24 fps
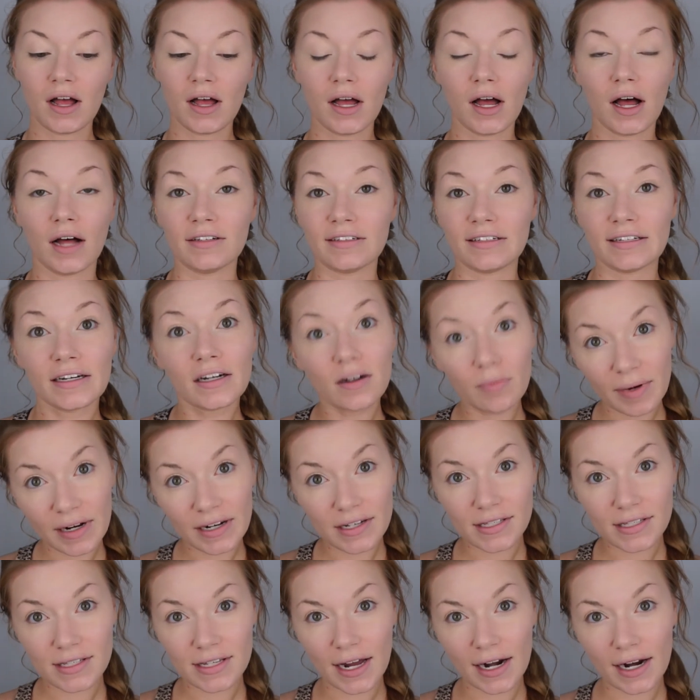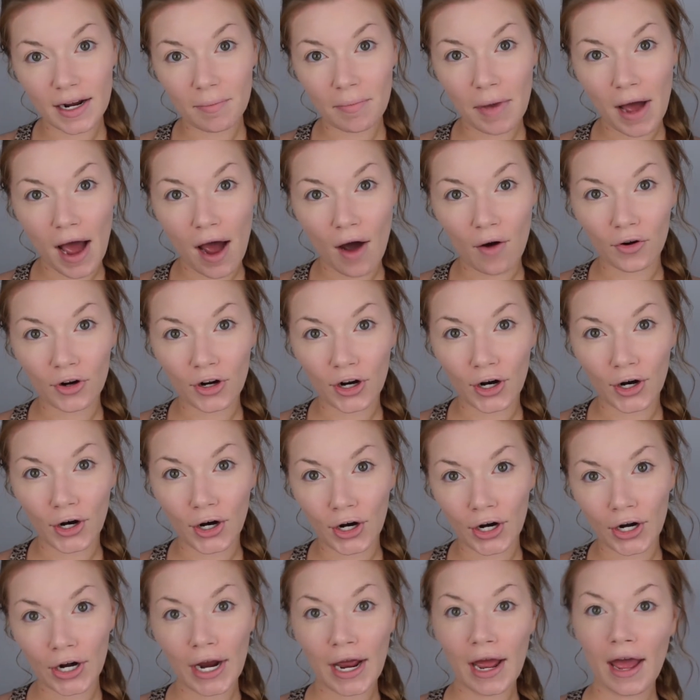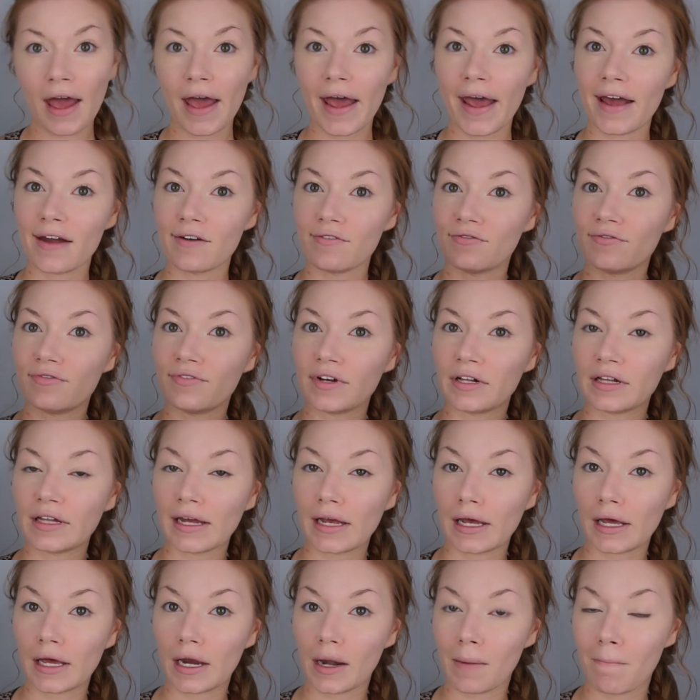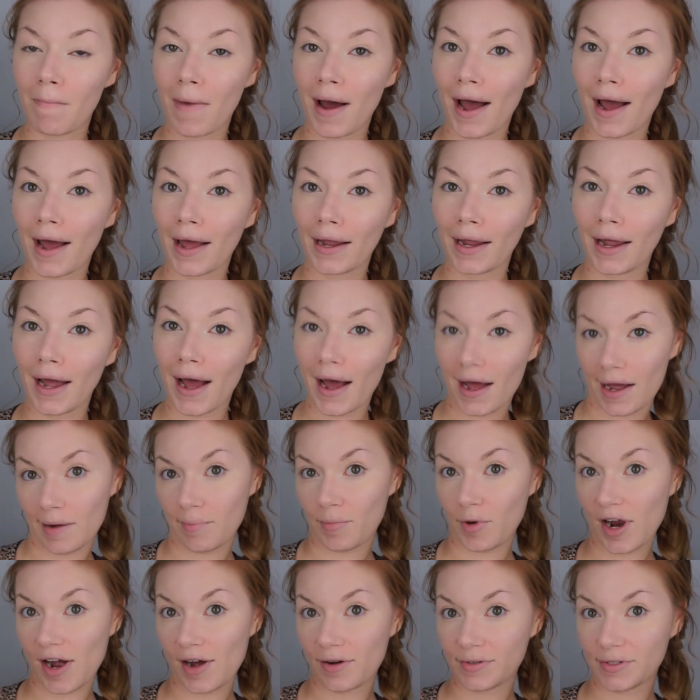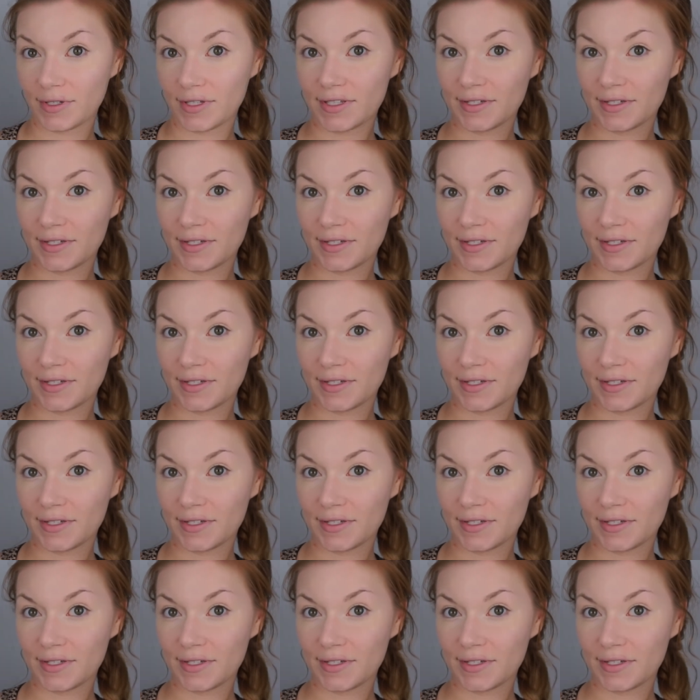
a little bit of setting powder, and fill in my eyebrows.